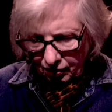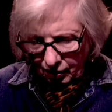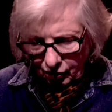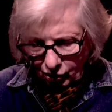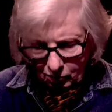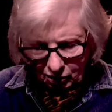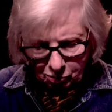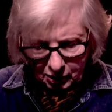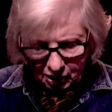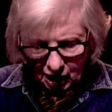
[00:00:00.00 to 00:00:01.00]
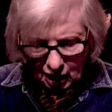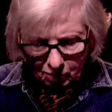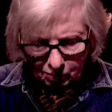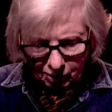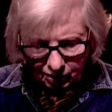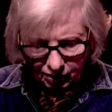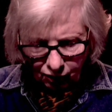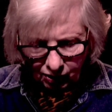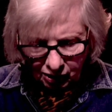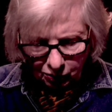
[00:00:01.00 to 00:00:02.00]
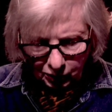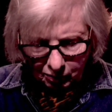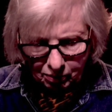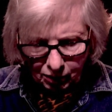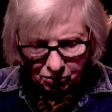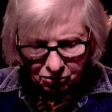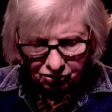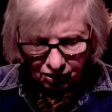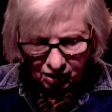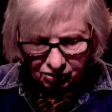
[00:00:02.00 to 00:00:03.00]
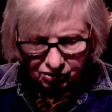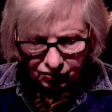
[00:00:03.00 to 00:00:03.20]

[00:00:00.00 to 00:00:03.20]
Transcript: You must be capable of arguing both sides of a